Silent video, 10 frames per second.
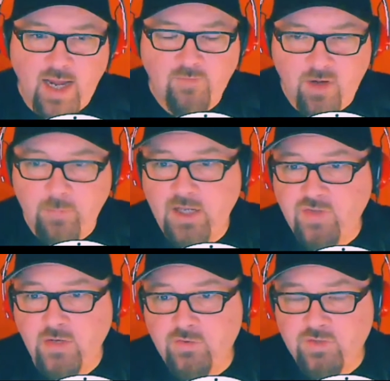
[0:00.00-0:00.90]
And if anybody's
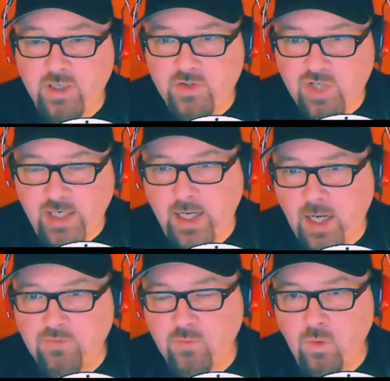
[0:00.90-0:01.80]
interested in checking
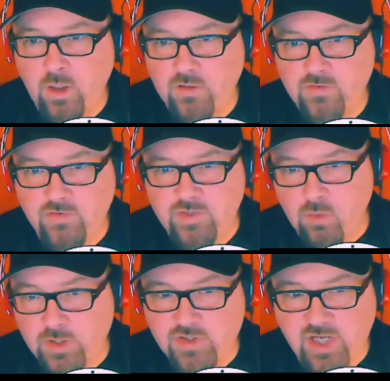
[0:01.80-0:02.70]
out what Cecil
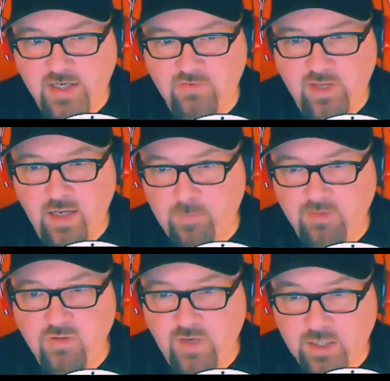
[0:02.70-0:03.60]
Richards had to say in
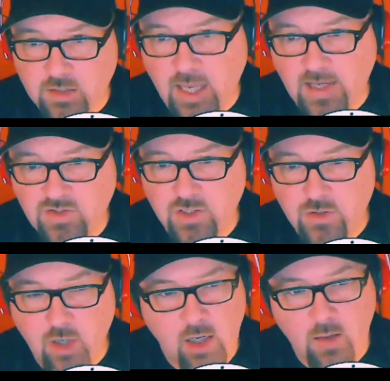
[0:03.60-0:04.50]
Pennsylvania last
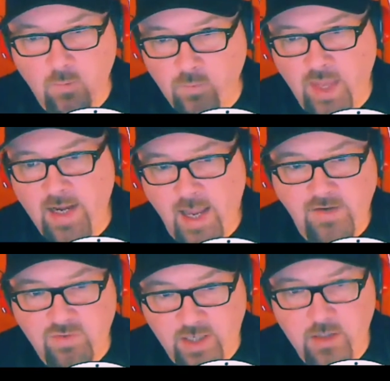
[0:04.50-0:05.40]
year, that
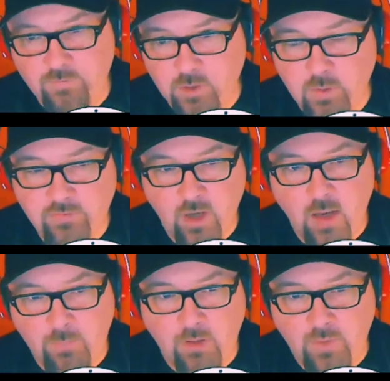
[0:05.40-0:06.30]
actually interview is
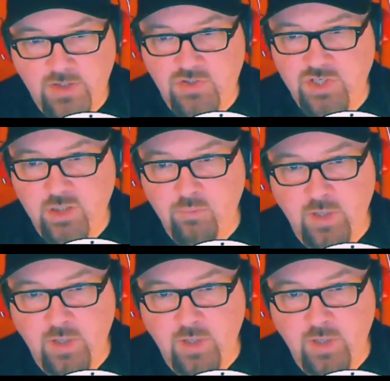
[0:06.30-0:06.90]
up on Raging Chicken